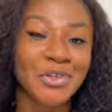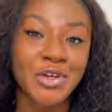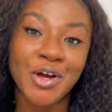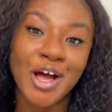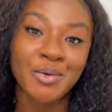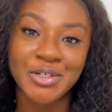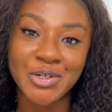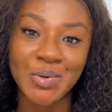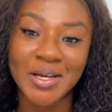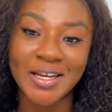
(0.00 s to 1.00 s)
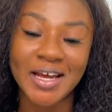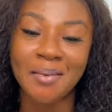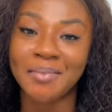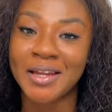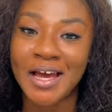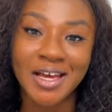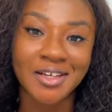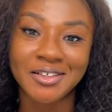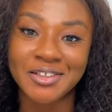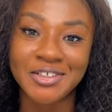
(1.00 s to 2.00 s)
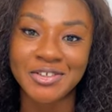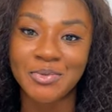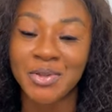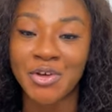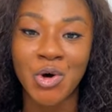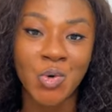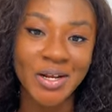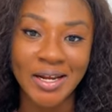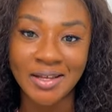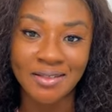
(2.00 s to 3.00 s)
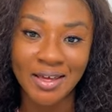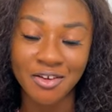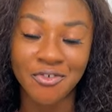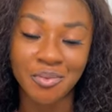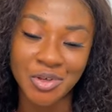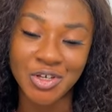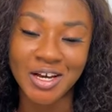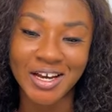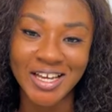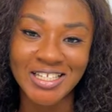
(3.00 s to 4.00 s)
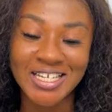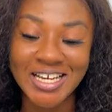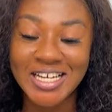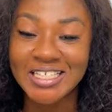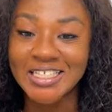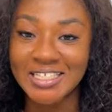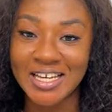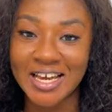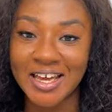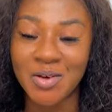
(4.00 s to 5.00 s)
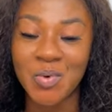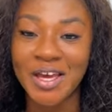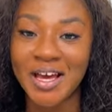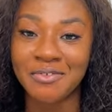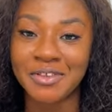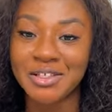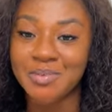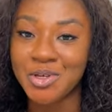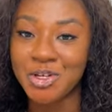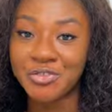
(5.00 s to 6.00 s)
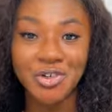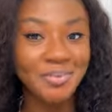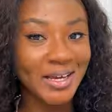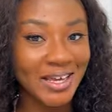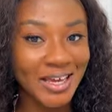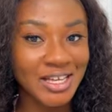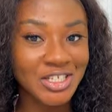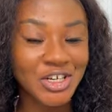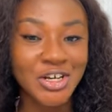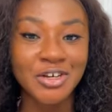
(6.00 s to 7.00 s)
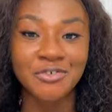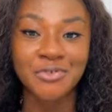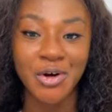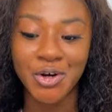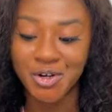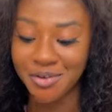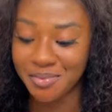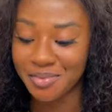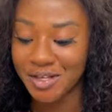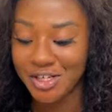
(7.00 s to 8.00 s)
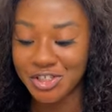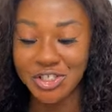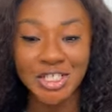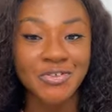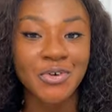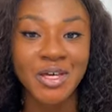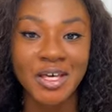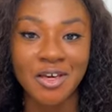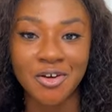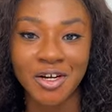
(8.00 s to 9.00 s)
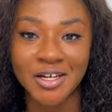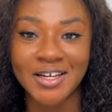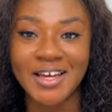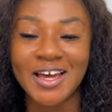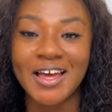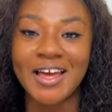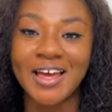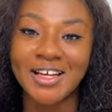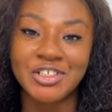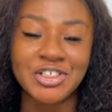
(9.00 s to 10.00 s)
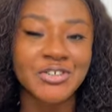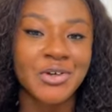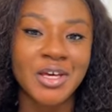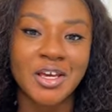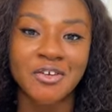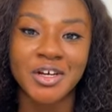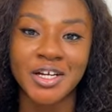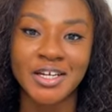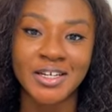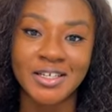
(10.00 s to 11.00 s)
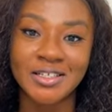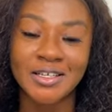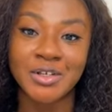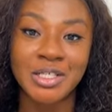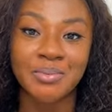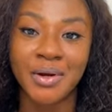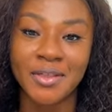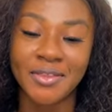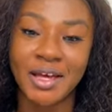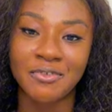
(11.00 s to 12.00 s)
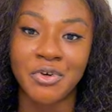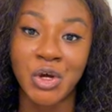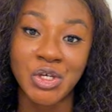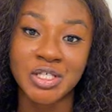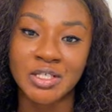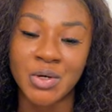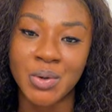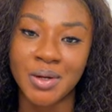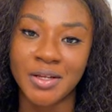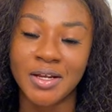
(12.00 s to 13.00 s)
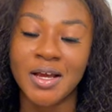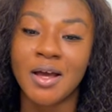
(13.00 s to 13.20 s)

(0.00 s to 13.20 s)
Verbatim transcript: You know how we do it. I'm not going to withhold anything from you guys. Today we have this beautiful package from Just for Kira. And Just for Kira is this brand that focuses on